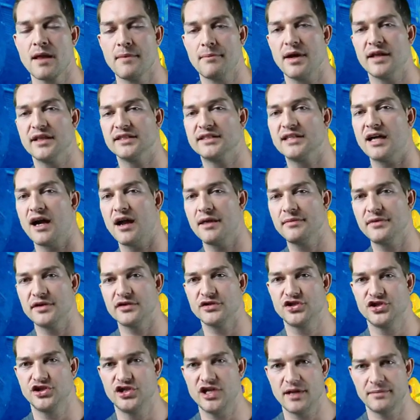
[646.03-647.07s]
by the time
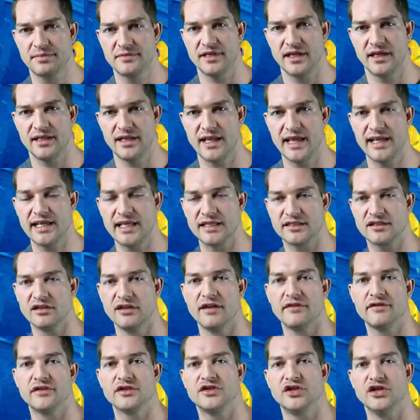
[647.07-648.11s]
they're shipped and they get
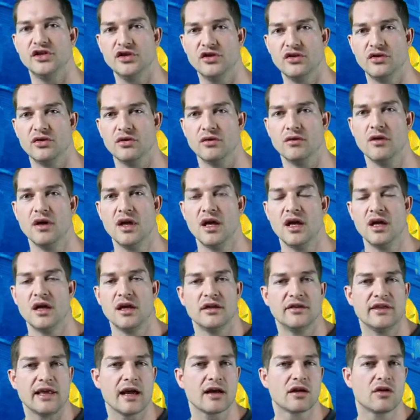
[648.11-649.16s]
delivered to you,
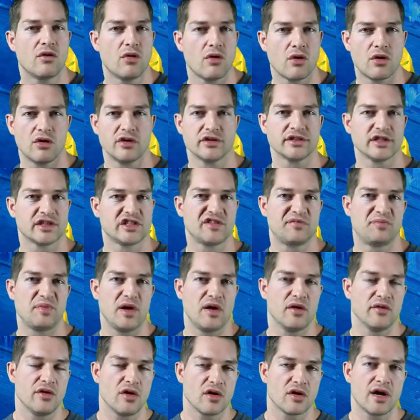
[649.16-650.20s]
that coral's
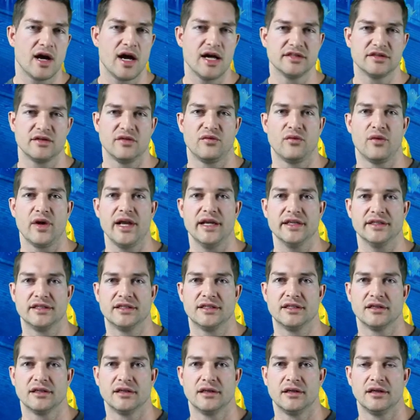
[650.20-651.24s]
expelled all kinds of
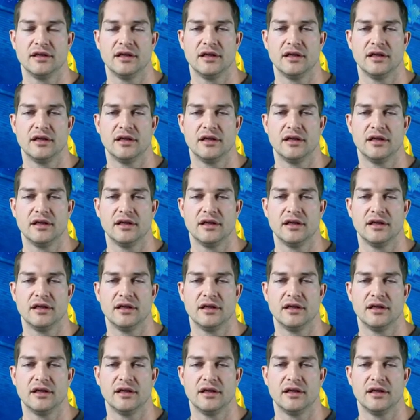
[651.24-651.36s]
waste.